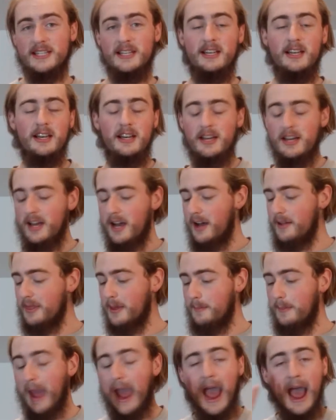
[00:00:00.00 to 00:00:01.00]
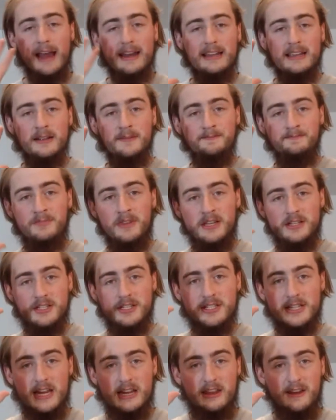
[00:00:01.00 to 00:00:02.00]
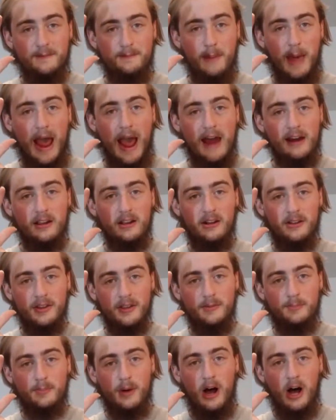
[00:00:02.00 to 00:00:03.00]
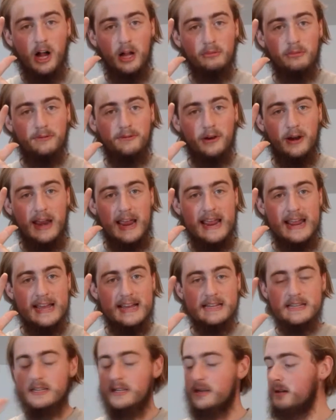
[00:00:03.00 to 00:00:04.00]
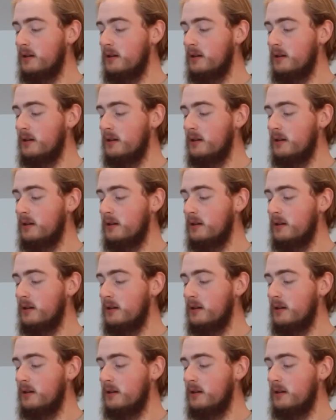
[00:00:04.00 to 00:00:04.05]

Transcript: The padding, just like you have padding on the palm of your hand,